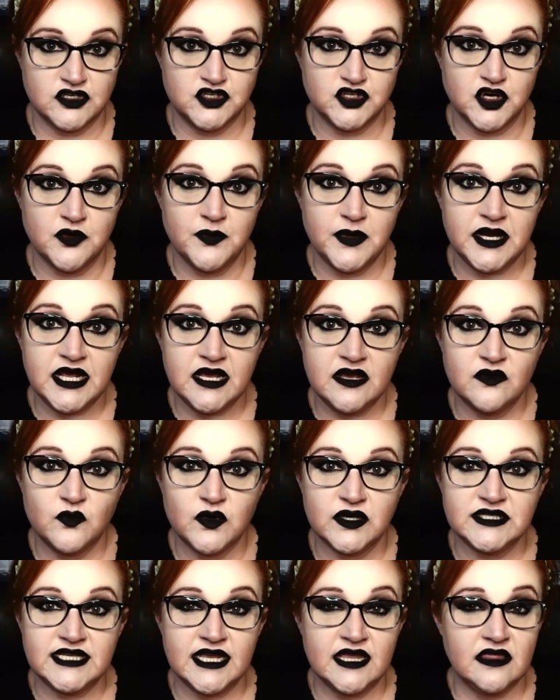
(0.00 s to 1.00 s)
Germany
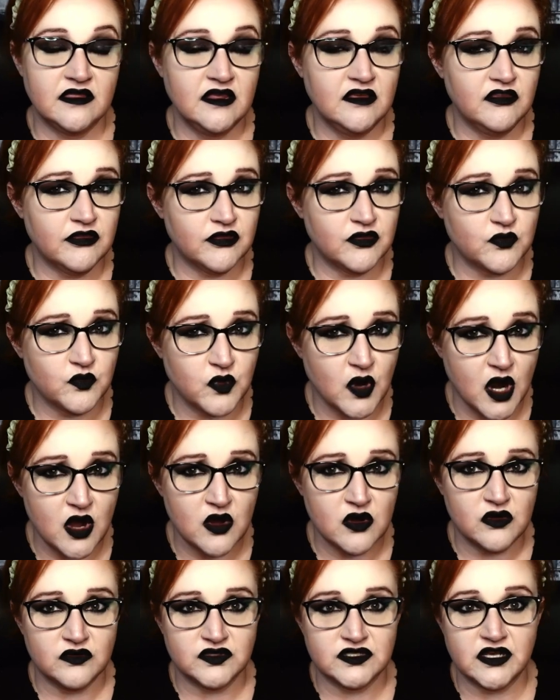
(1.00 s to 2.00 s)
was in the
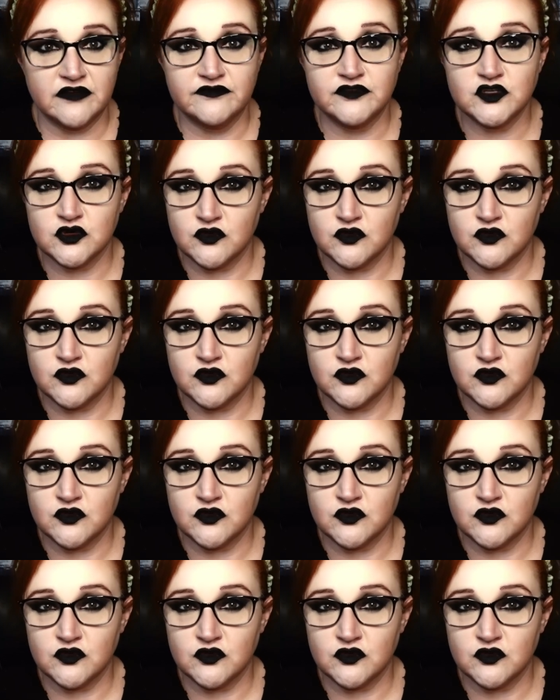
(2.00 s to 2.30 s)
throes of